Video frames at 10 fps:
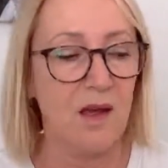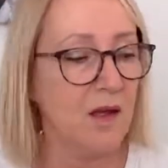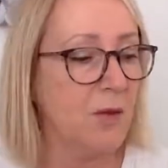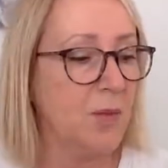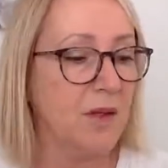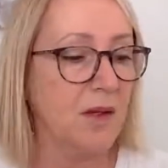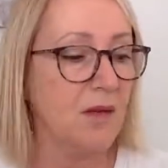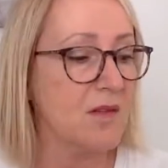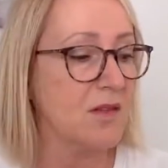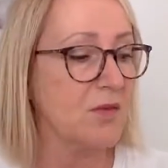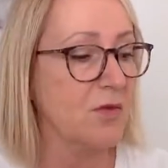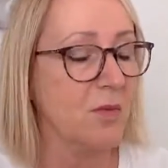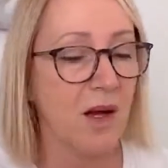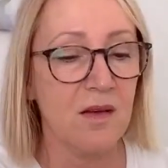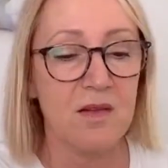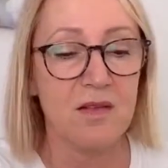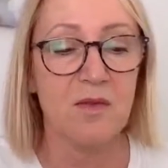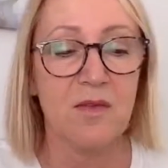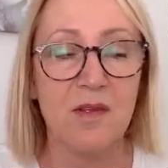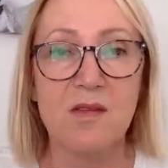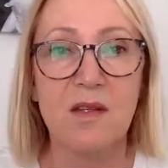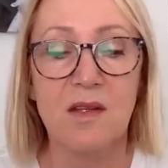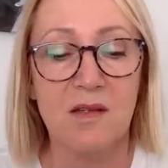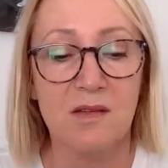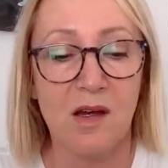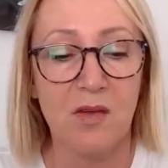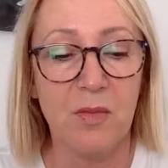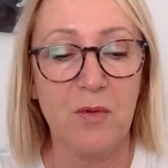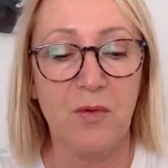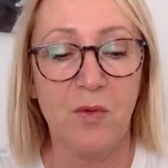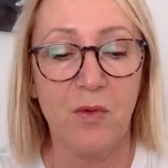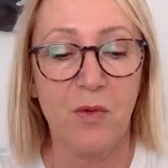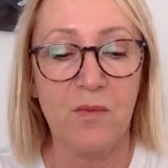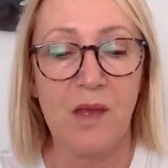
He begins to remind us of things that he had done before,